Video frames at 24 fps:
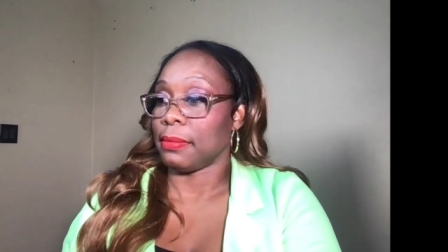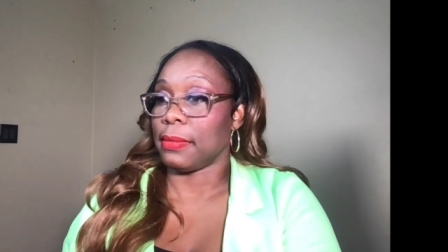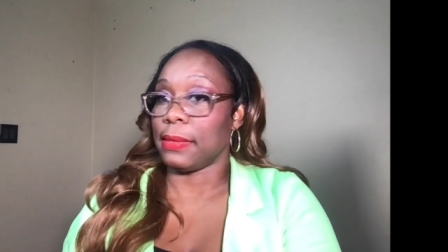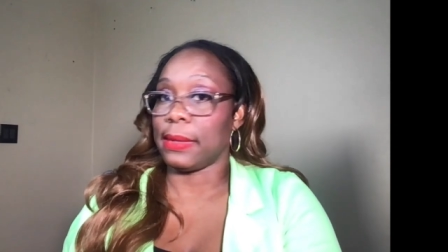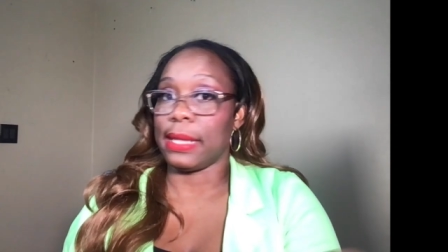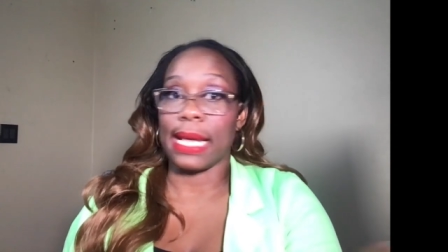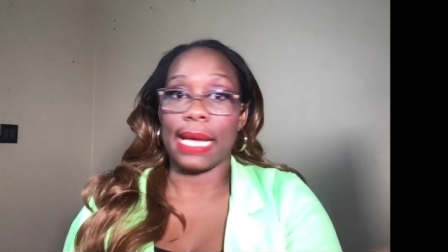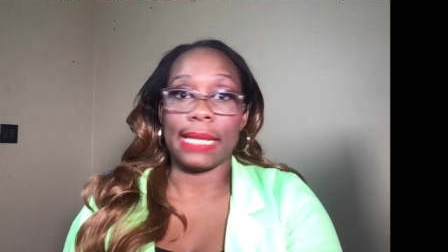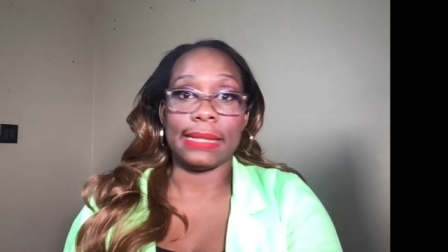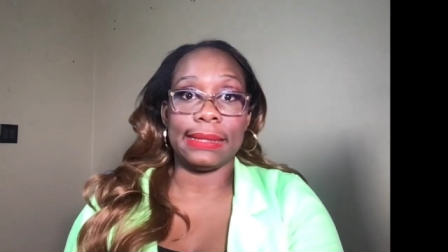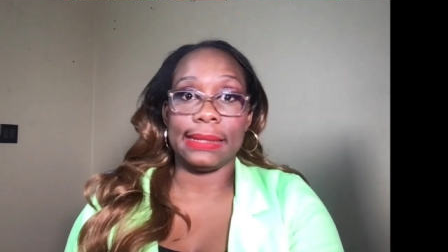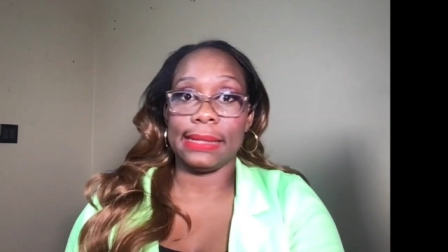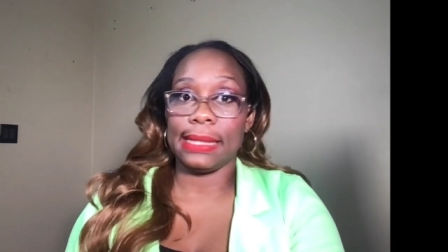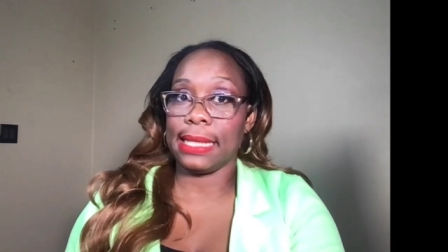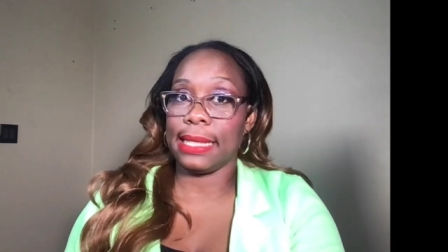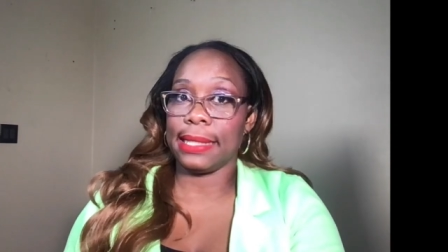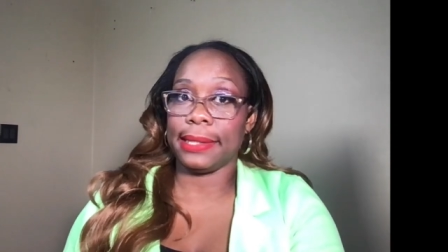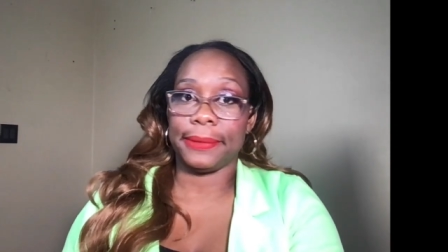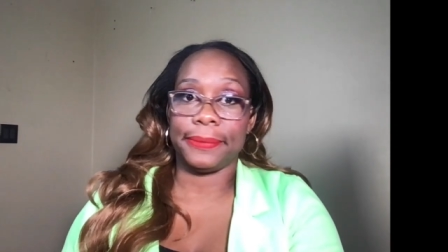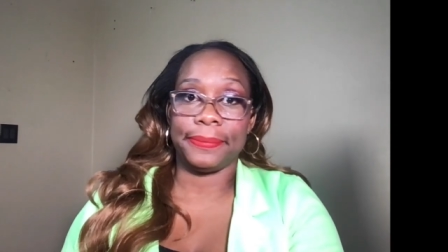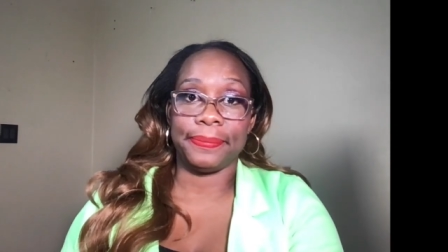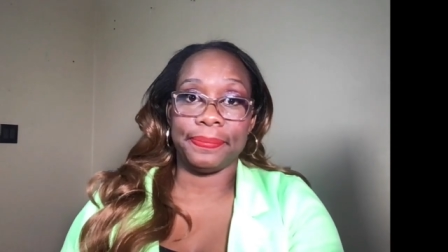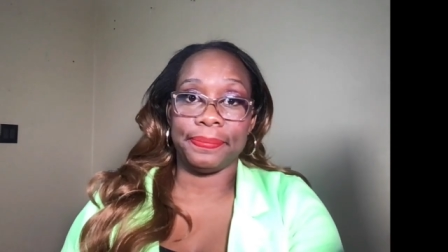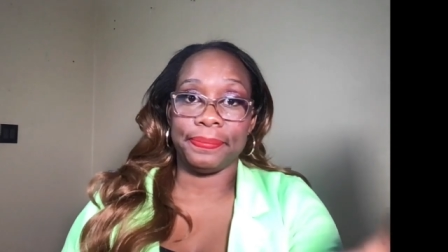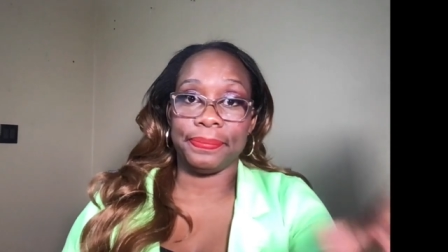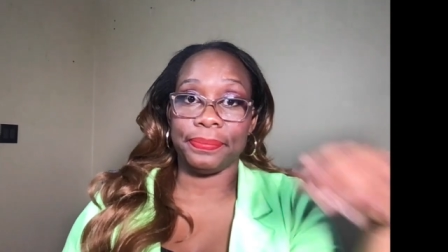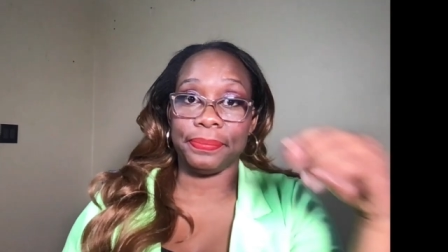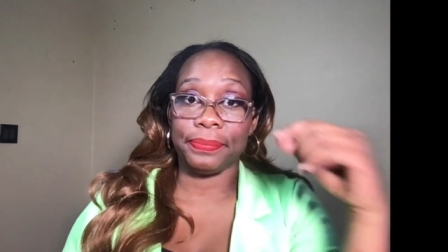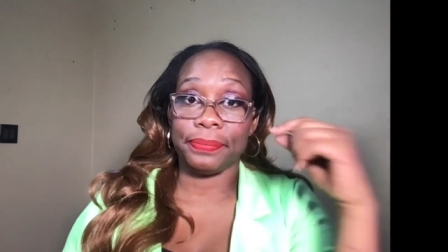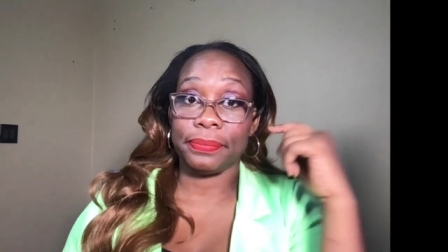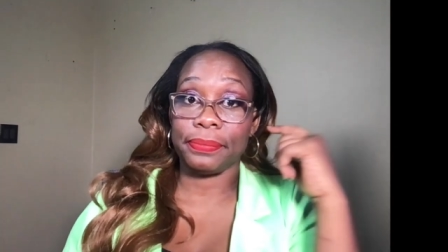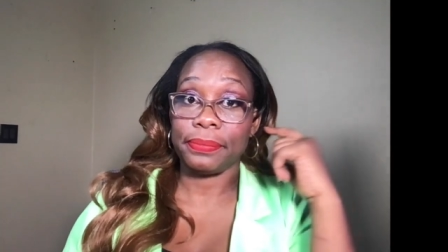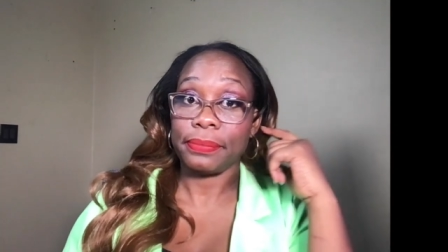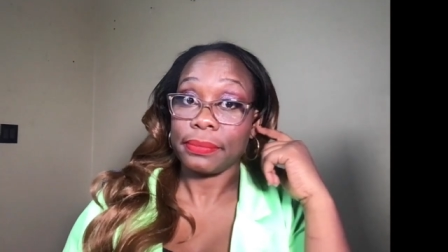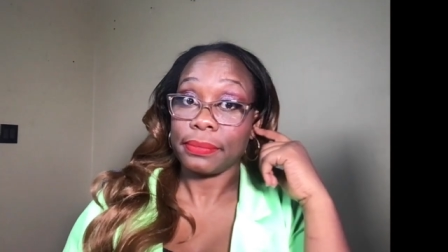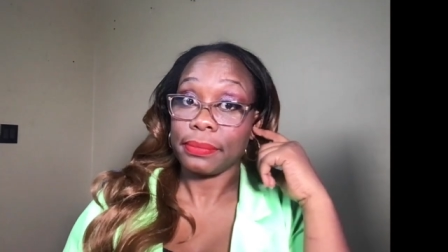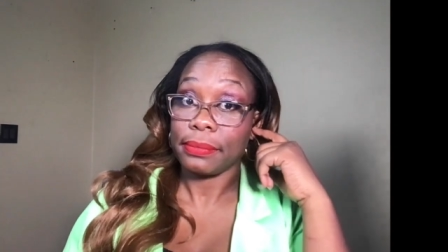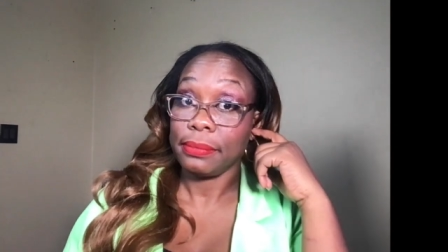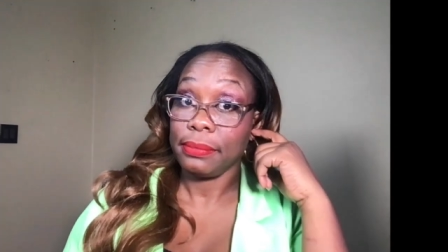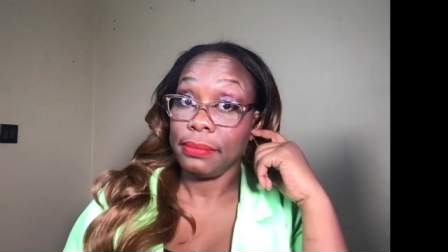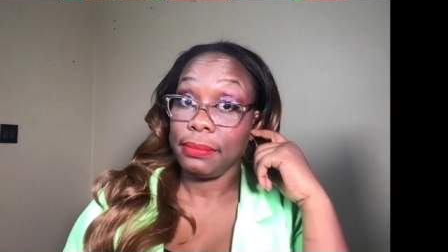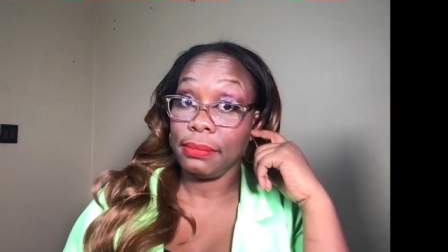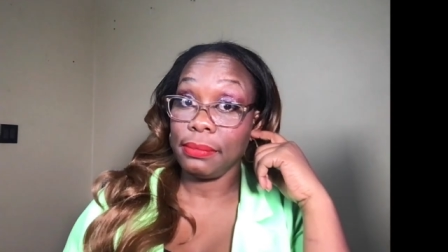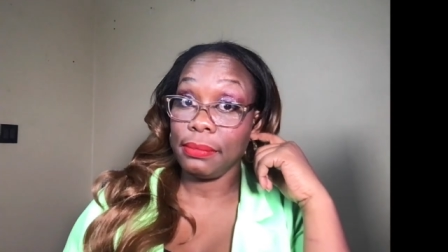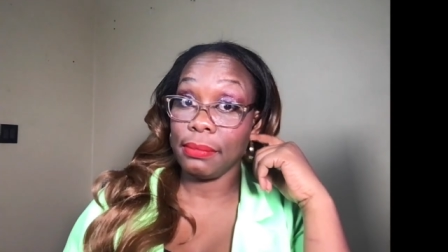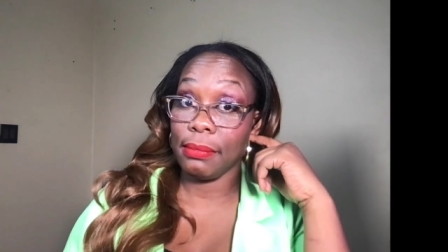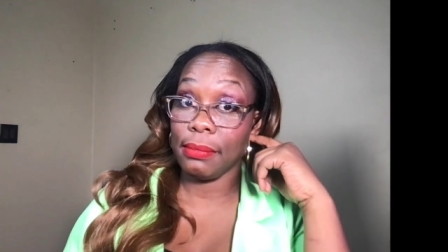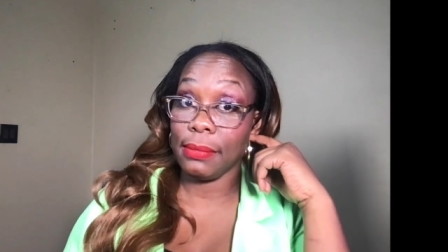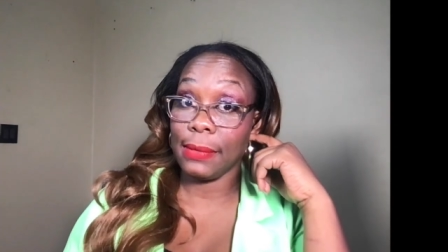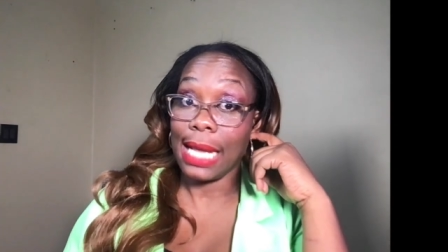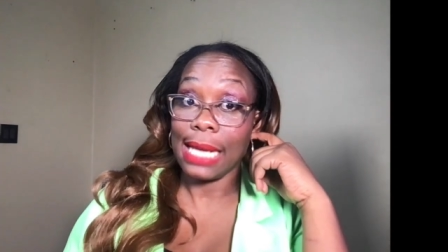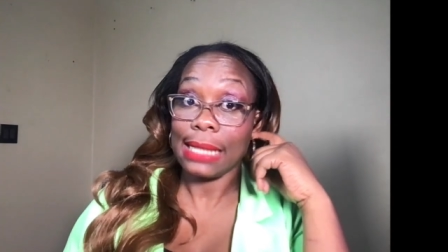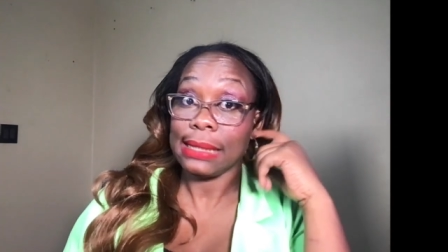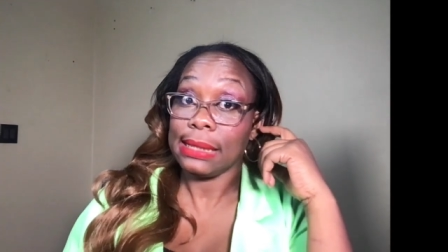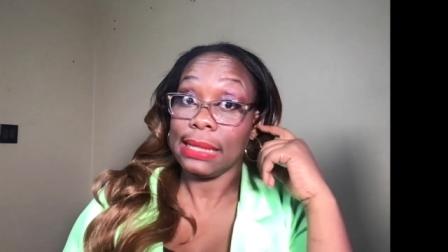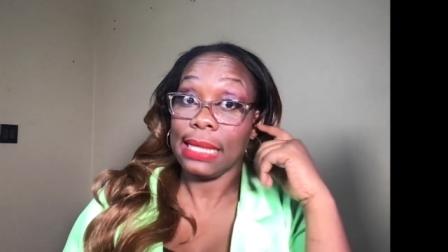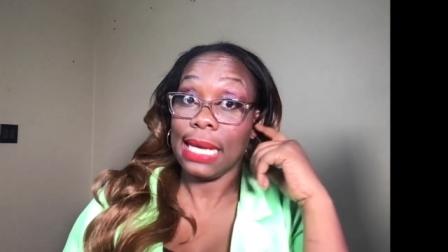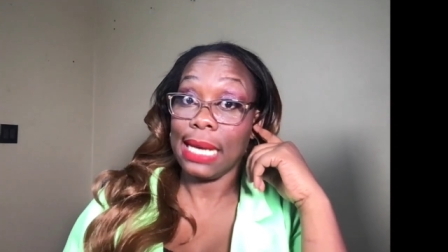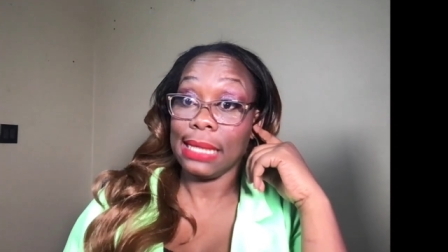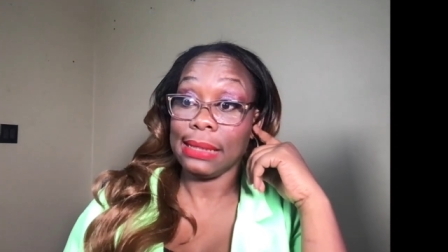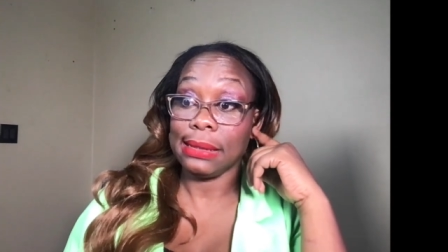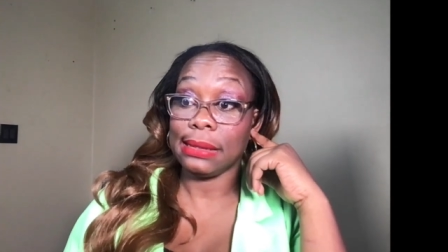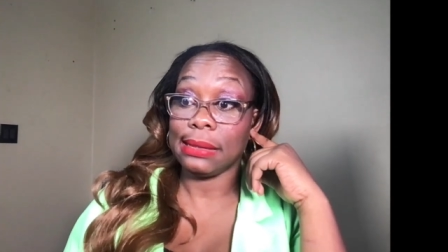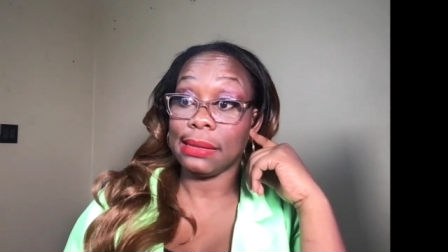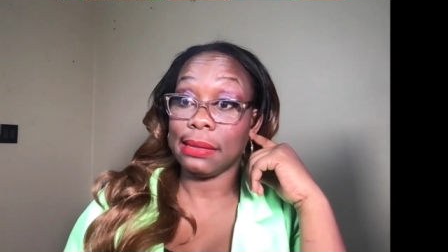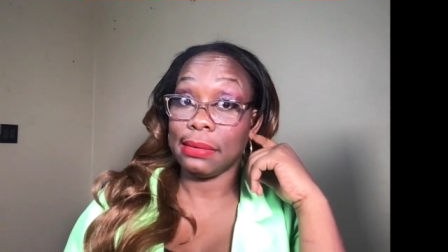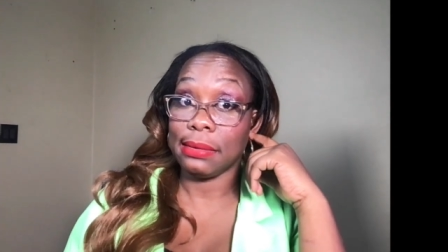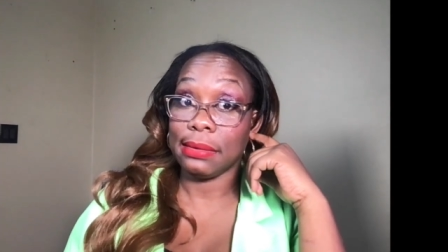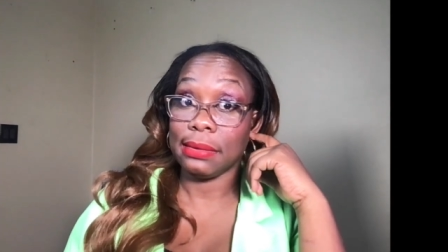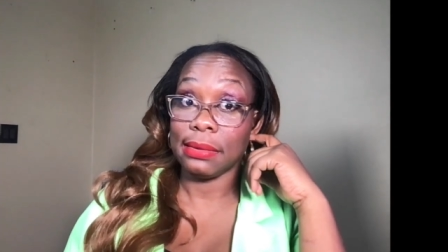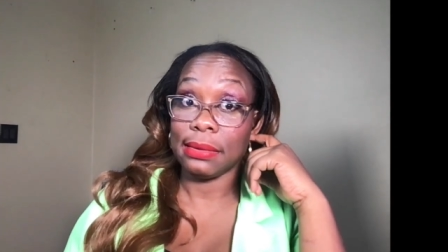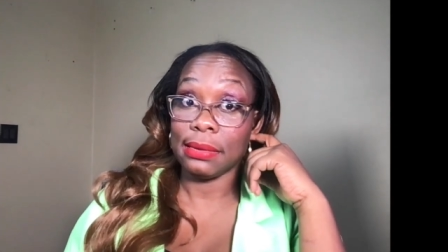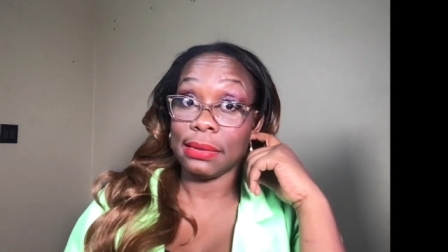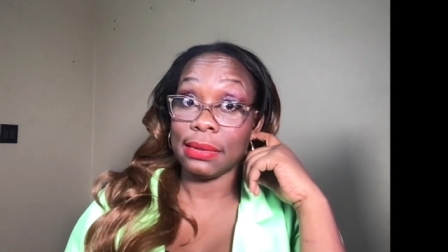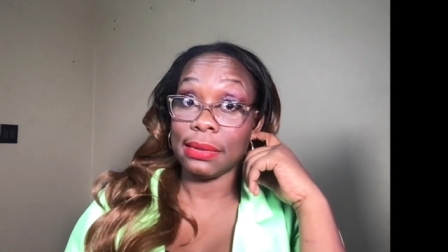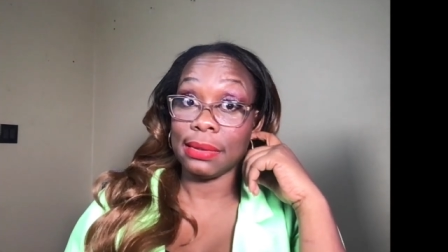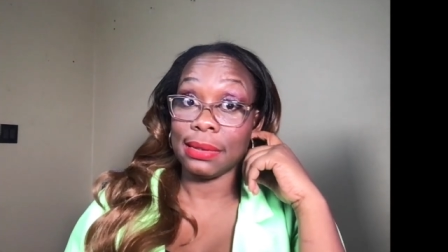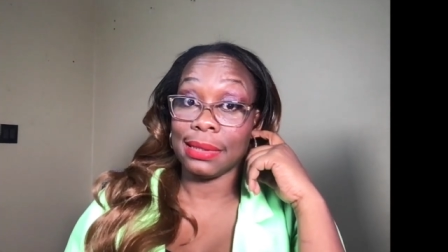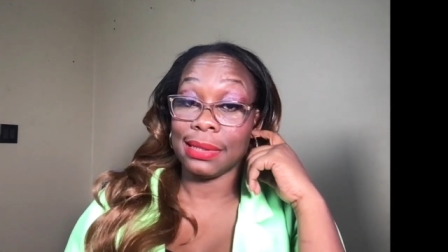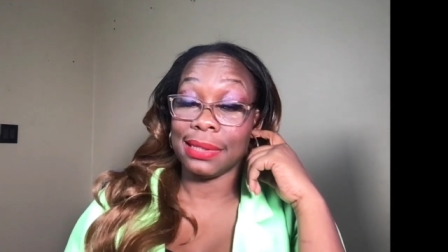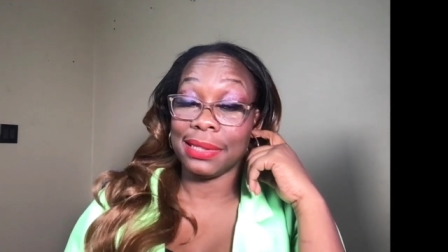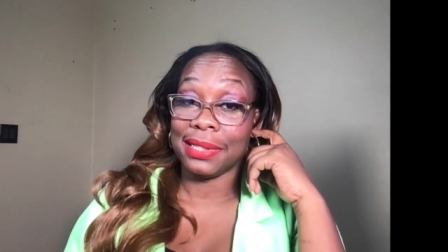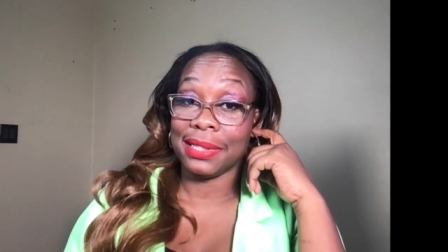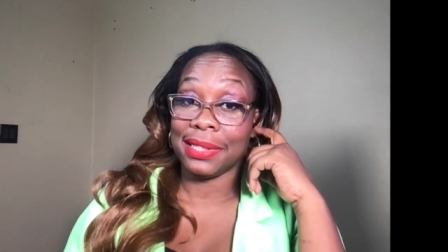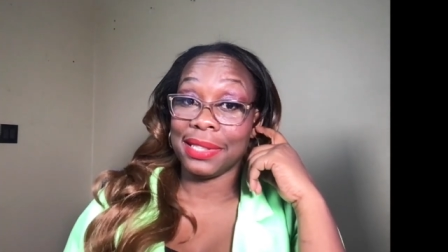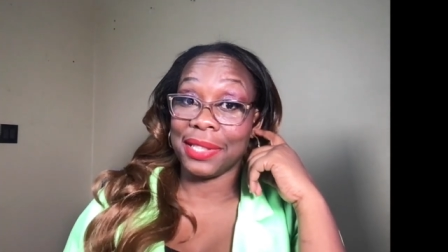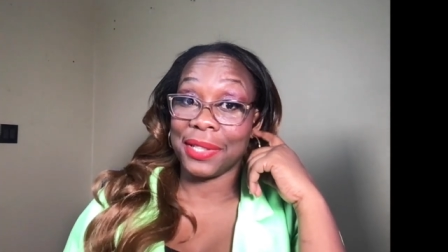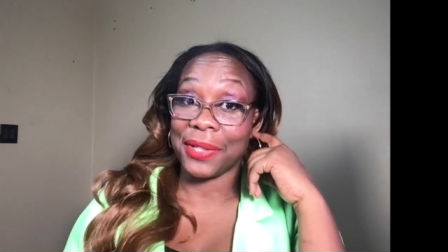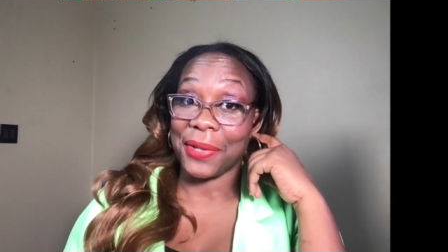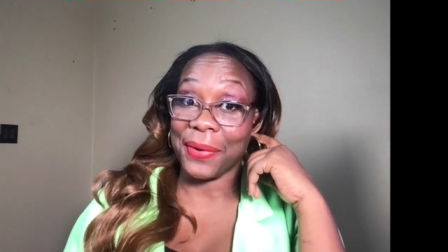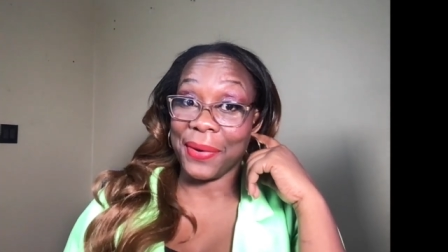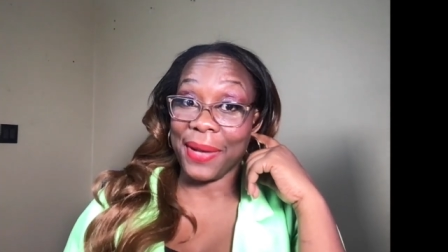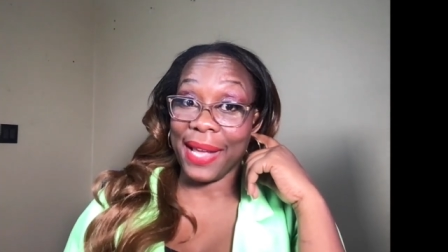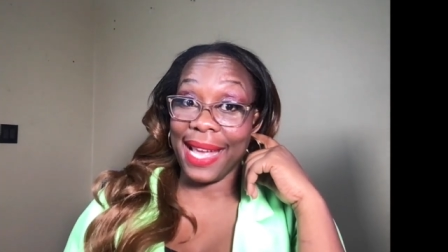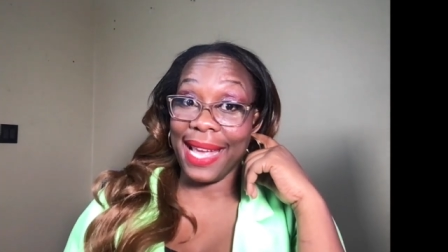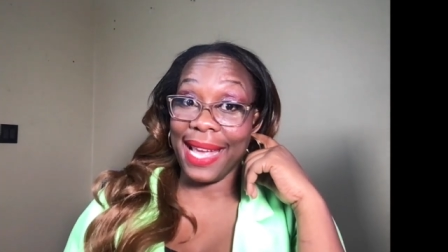That's it. That's the answer. Okay?